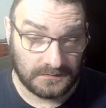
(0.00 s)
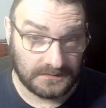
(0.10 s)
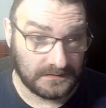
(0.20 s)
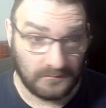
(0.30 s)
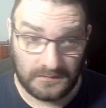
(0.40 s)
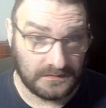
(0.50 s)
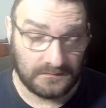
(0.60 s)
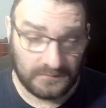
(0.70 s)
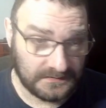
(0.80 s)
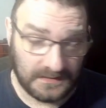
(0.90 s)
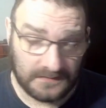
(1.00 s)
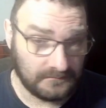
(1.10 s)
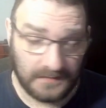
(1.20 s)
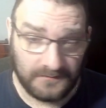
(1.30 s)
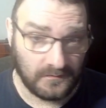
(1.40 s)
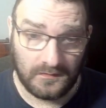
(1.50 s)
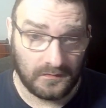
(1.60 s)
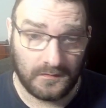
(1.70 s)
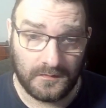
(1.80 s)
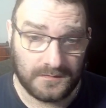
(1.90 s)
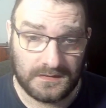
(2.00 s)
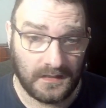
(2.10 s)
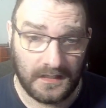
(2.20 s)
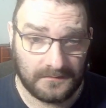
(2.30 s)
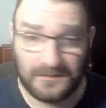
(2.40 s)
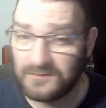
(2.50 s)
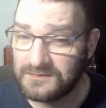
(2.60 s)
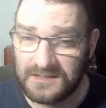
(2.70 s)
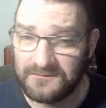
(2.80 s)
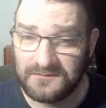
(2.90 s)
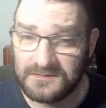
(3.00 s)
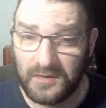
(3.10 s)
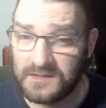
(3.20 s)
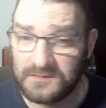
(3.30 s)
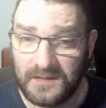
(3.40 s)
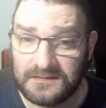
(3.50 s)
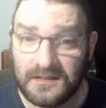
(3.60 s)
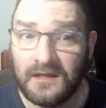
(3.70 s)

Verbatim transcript: They said, we, we sell it either or, what would you like? And I'm like, what's the difference price wise?